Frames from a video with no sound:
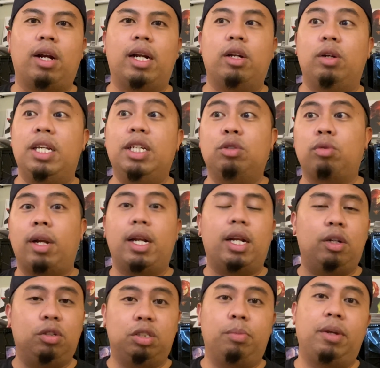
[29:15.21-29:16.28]
I know he's read it. I
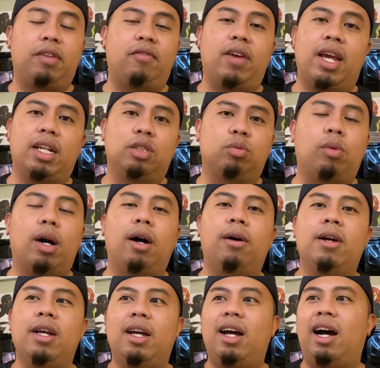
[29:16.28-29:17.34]
know he's a big fan as well.
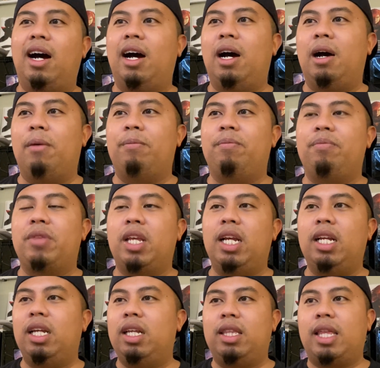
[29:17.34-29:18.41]

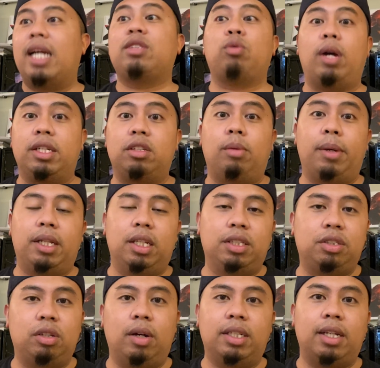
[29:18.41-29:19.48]
That's why it's on my
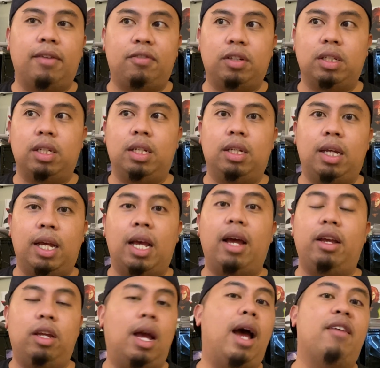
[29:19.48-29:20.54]
list. So I definitely,
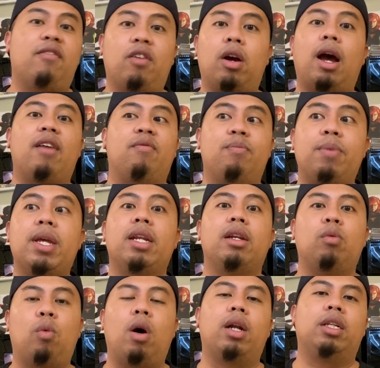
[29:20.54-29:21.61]
I've
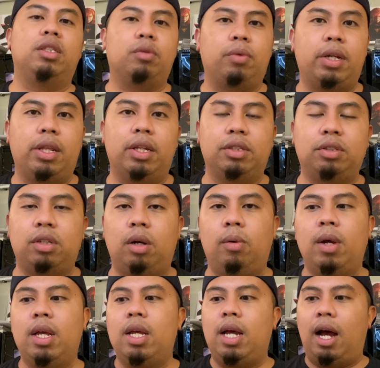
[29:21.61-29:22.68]
been wanting to read this. So,
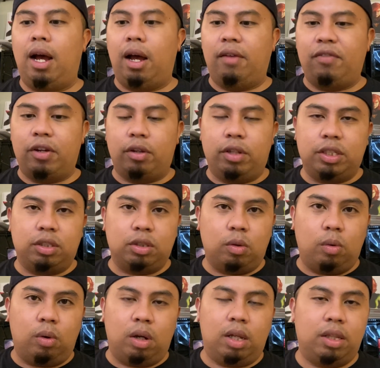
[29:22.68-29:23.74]
I figured this
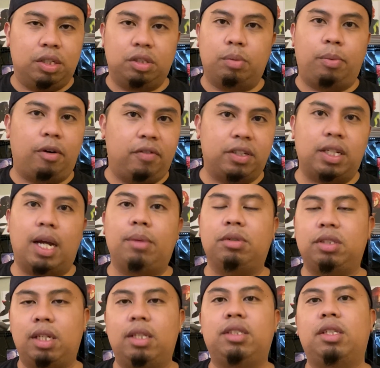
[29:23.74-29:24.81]
is a perfect time to
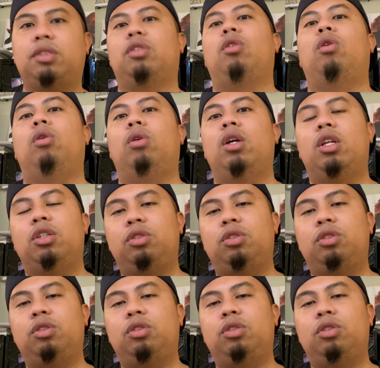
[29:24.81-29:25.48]
set this as a goal.